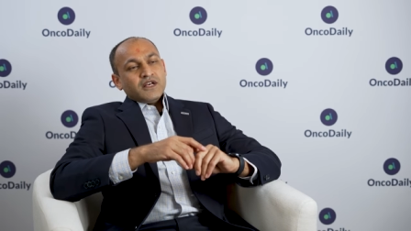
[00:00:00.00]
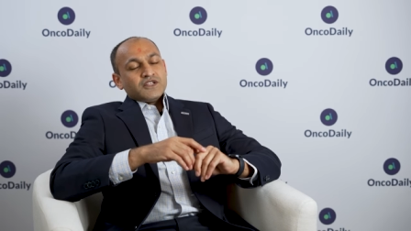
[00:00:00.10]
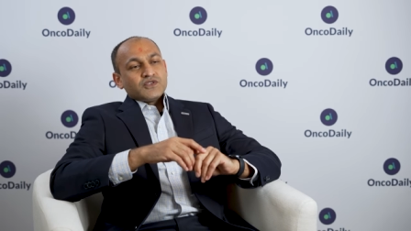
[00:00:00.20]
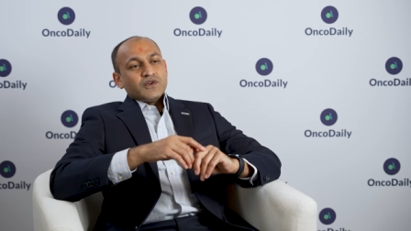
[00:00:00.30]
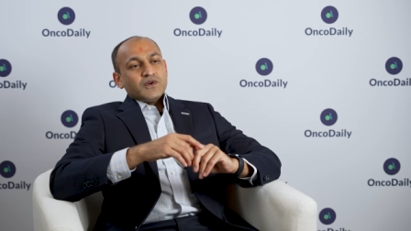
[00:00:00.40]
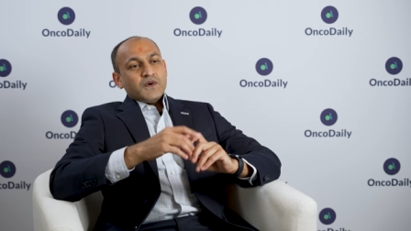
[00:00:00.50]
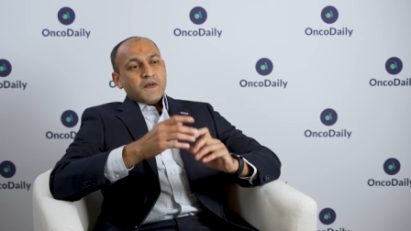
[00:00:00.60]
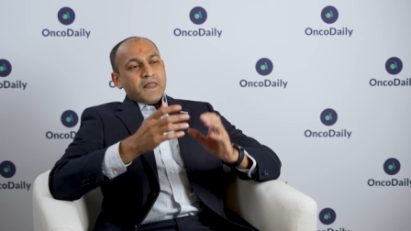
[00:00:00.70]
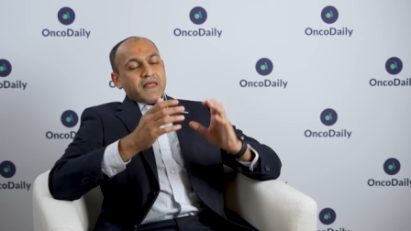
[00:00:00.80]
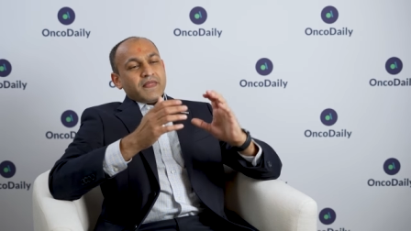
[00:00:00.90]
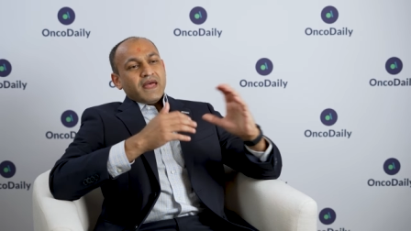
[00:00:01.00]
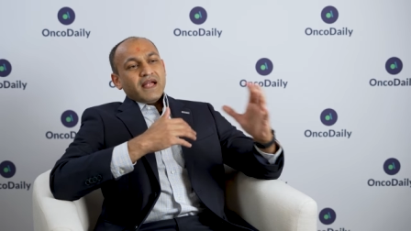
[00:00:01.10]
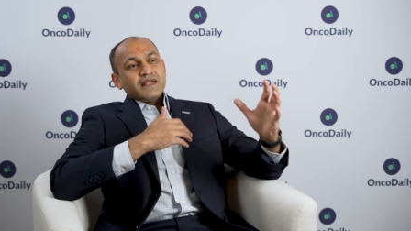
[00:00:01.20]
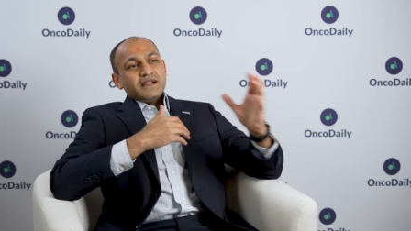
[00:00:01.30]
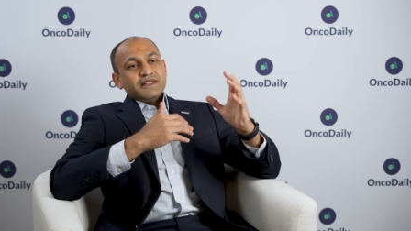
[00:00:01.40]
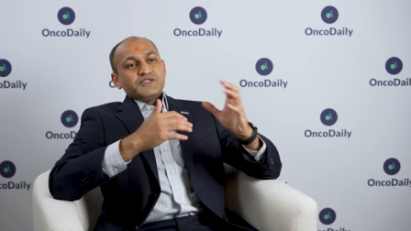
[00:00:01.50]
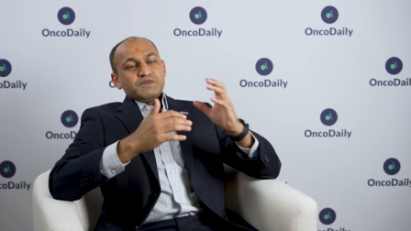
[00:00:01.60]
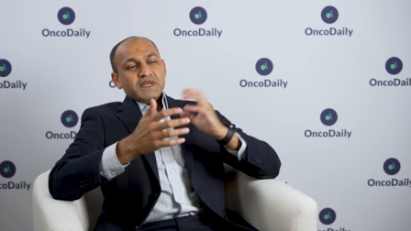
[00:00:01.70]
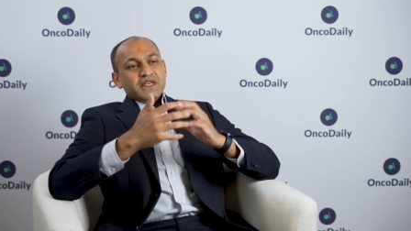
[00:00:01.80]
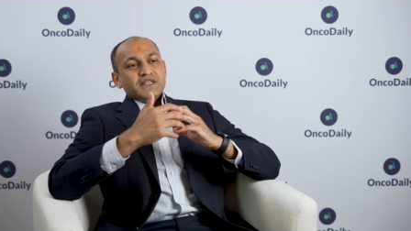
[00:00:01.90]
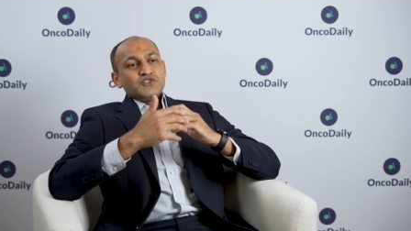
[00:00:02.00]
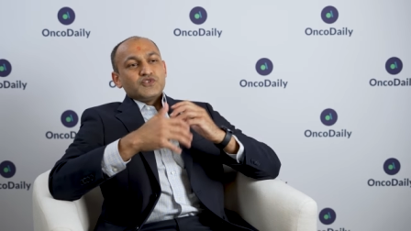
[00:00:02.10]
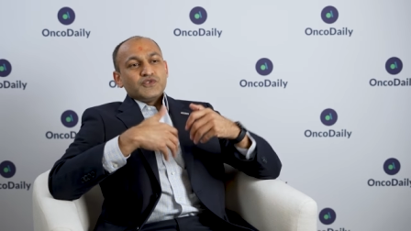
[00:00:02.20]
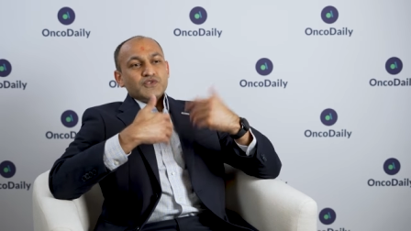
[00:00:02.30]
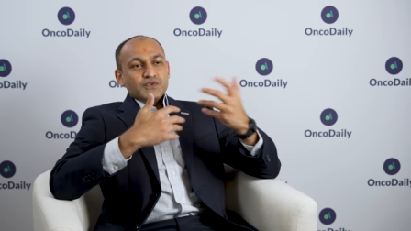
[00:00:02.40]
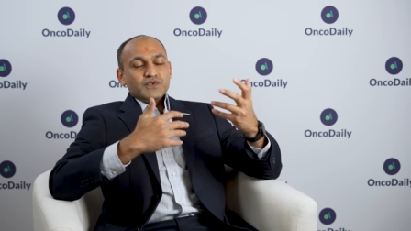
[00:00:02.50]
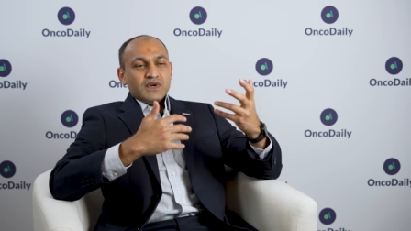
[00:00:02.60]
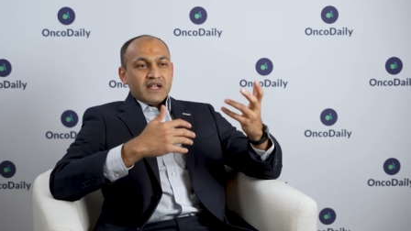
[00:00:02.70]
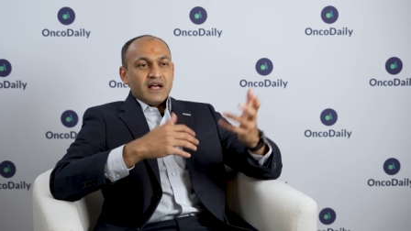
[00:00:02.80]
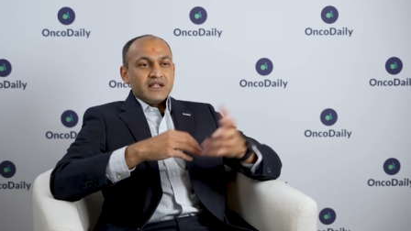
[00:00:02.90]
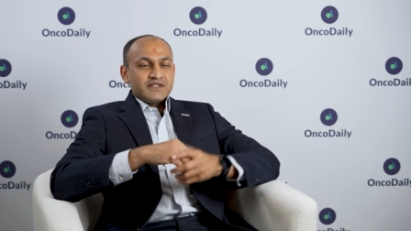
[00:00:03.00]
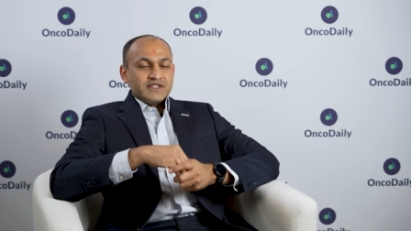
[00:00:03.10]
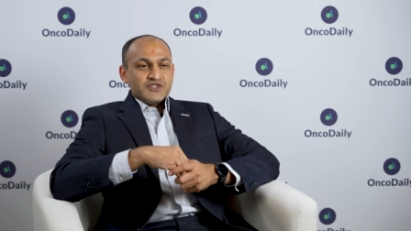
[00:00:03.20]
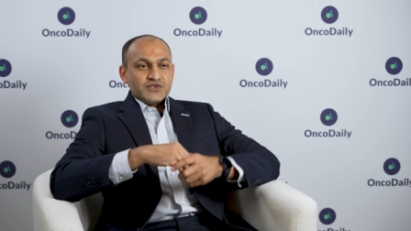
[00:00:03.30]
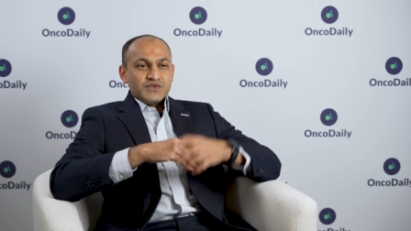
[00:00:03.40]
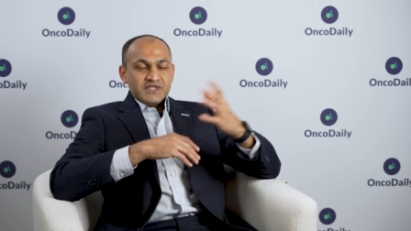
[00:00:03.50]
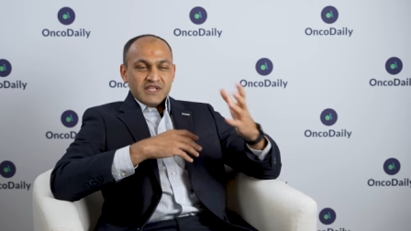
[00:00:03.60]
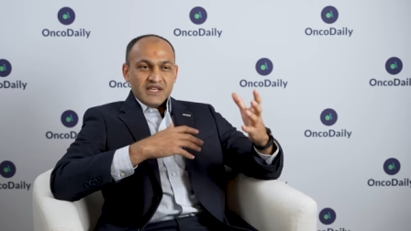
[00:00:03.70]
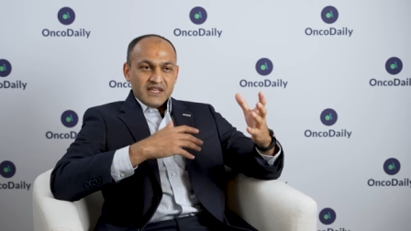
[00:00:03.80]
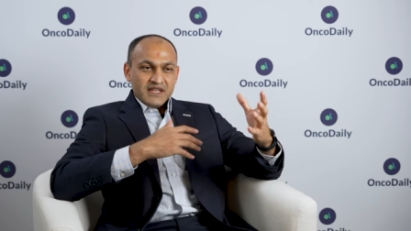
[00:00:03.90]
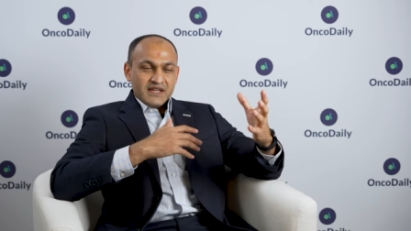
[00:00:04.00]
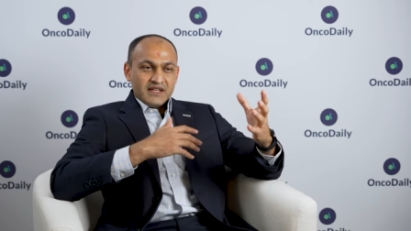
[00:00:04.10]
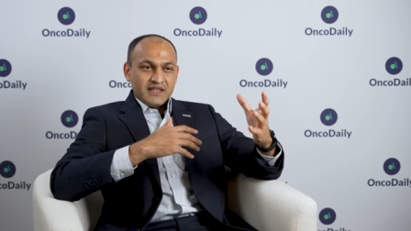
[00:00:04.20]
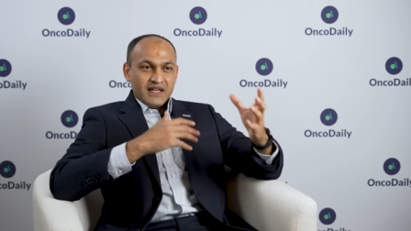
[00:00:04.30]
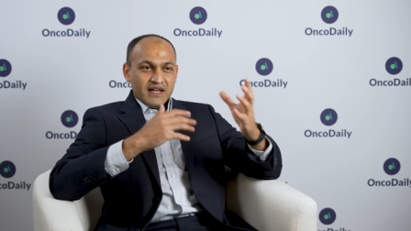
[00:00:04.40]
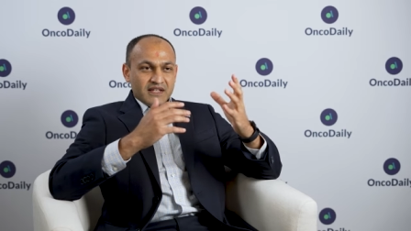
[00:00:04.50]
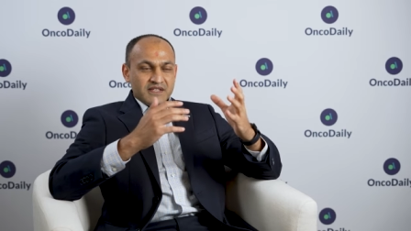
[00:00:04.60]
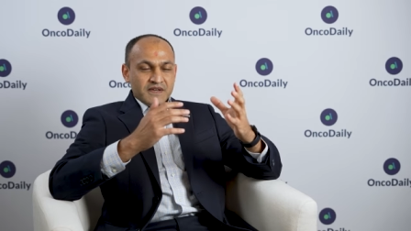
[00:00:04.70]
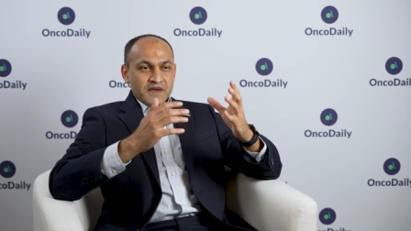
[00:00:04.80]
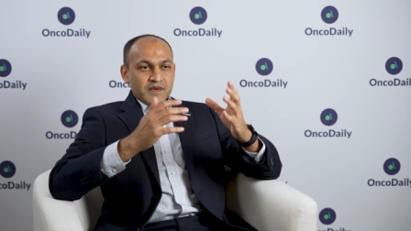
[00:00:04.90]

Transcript: so that leads me to do analysis to see that